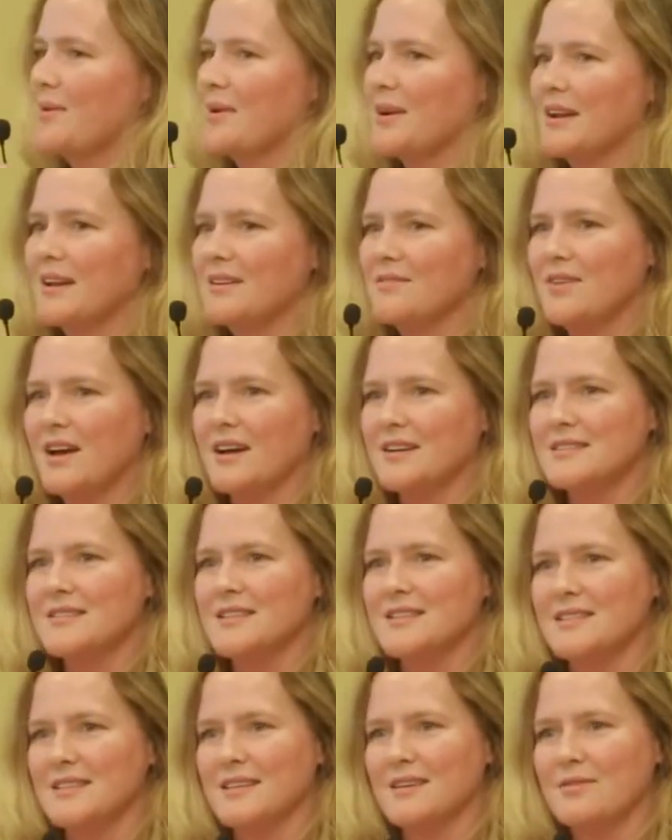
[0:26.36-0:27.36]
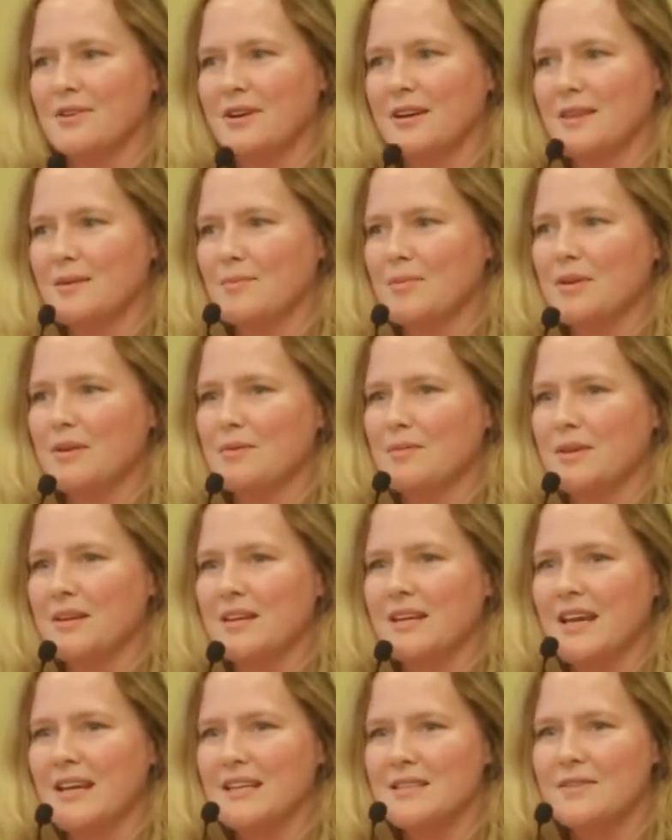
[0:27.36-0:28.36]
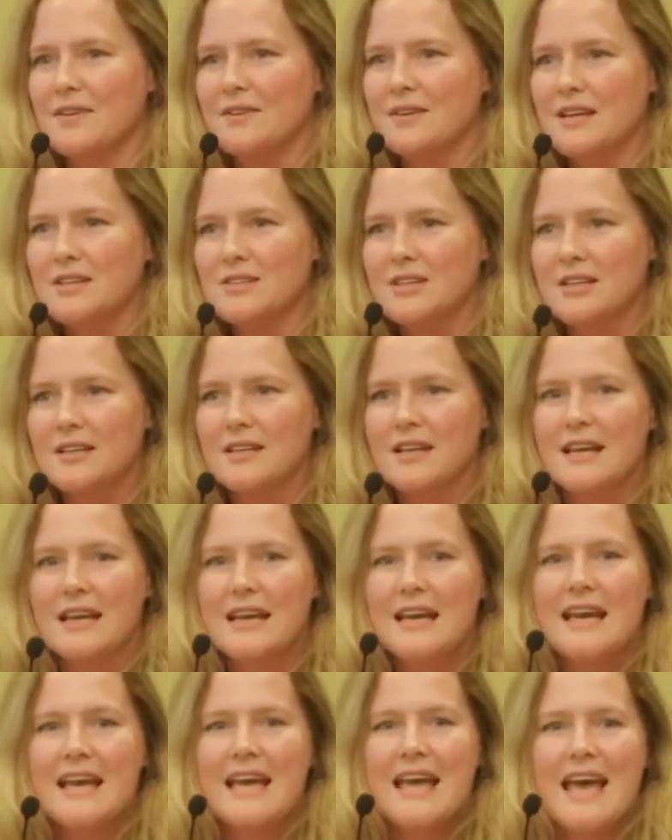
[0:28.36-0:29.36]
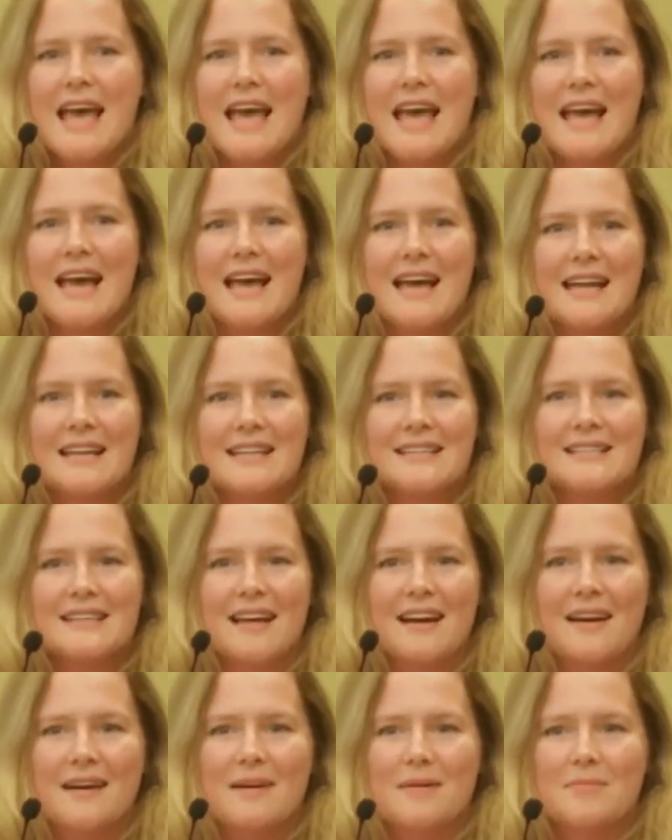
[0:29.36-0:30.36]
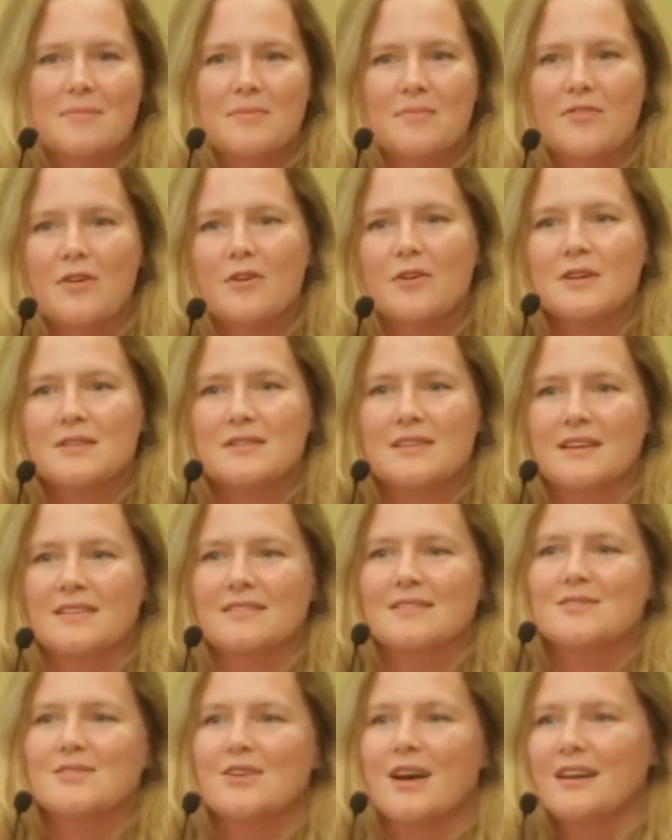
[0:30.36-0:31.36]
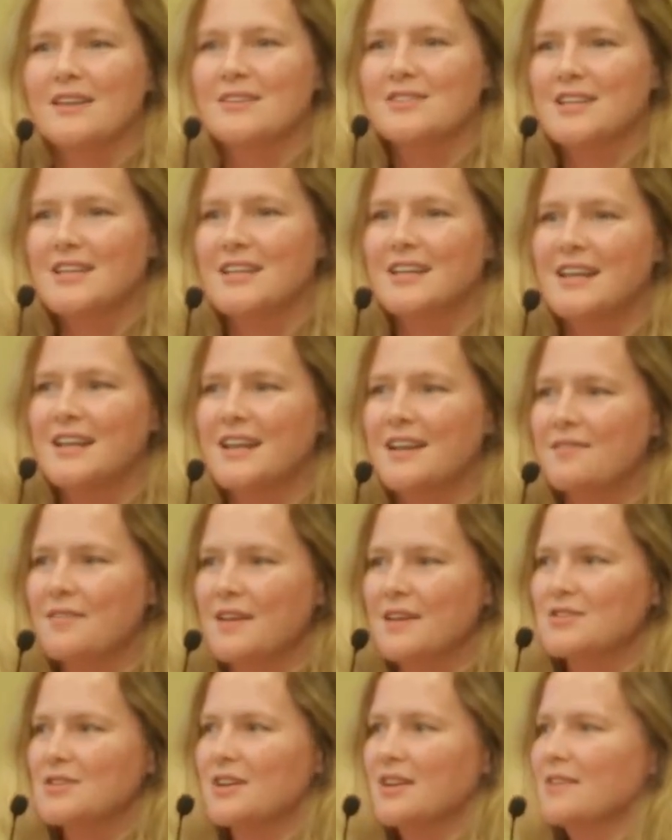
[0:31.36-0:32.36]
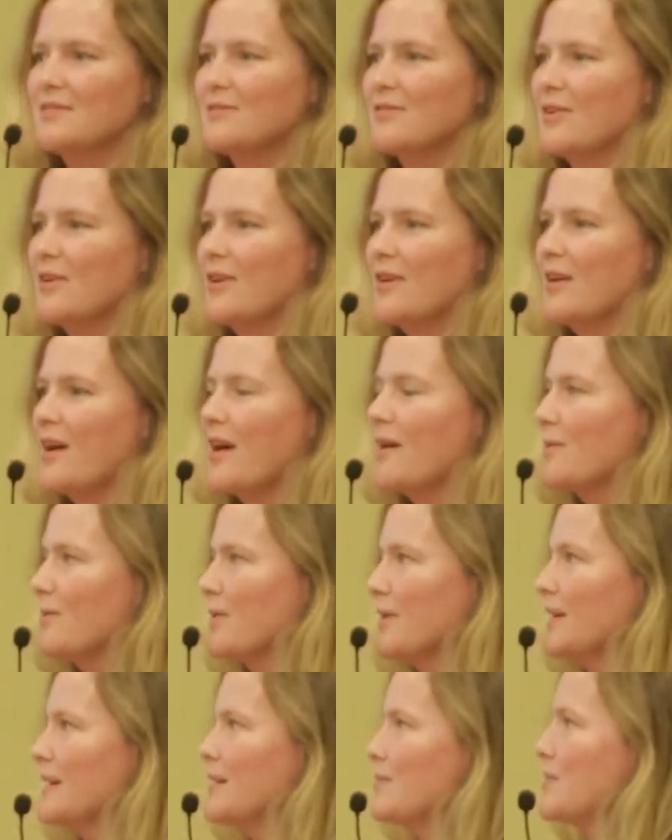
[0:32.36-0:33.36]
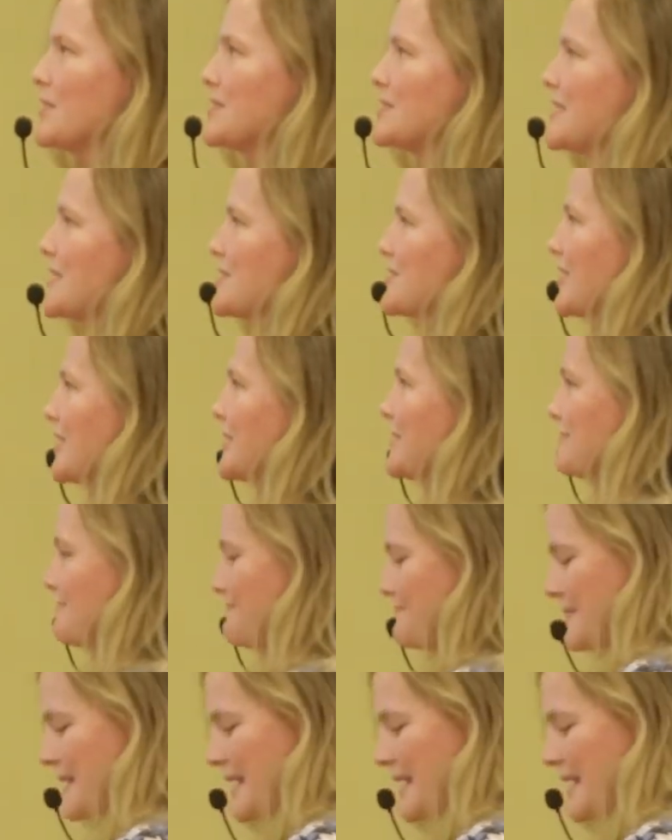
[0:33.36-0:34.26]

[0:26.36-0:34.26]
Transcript: I work in vaccine delivery at the Bill and Melinda Gates Foundation, and focus on strategy and innovation for our work in immunization.